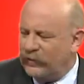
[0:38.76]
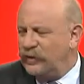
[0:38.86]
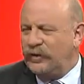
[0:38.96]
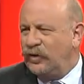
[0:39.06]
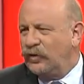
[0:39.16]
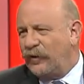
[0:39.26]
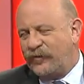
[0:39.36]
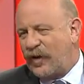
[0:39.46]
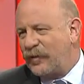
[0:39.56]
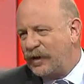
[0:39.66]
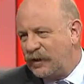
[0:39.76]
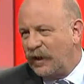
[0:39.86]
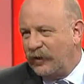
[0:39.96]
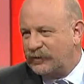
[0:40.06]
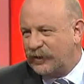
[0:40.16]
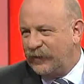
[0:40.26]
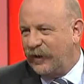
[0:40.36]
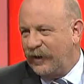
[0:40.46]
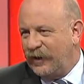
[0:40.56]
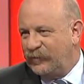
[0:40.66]
on, you're not thumbing your nose at the
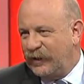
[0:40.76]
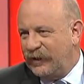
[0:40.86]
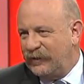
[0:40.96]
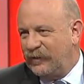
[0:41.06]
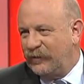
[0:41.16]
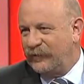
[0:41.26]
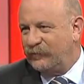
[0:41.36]
IRB, you even